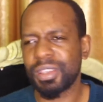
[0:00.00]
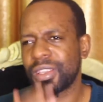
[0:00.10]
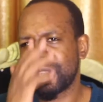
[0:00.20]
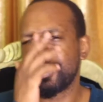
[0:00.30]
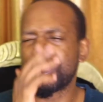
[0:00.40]

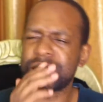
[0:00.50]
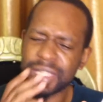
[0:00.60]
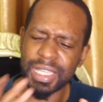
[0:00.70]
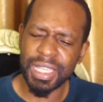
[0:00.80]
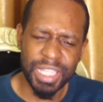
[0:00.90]
You
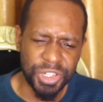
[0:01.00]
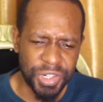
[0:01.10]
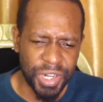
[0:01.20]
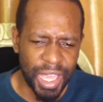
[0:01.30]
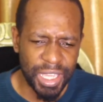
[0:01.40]
sink in
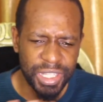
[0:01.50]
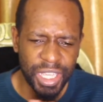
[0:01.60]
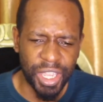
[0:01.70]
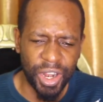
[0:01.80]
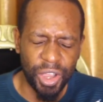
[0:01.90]
the, in the
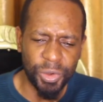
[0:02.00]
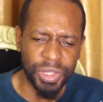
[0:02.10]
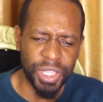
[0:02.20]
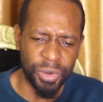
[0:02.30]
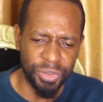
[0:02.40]
ground or
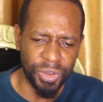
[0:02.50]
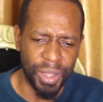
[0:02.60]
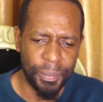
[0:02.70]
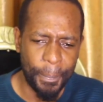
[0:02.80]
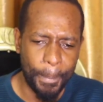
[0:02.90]
the river.
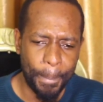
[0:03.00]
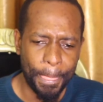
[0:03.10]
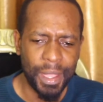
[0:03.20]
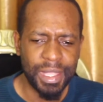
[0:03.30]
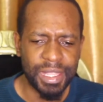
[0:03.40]

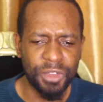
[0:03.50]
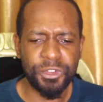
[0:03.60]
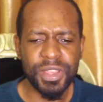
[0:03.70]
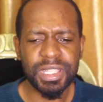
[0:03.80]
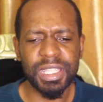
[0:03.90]
The
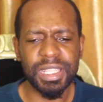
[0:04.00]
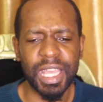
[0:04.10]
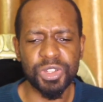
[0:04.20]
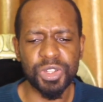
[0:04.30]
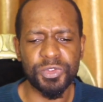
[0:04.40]
first thing
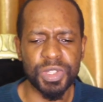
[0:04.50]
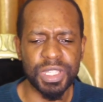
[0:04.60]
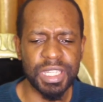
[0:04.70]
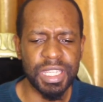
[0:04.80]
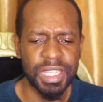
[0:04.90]
that you have to
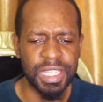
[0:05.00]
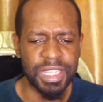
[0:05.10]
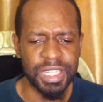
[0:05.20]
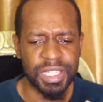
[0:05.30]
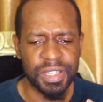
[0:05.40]
see is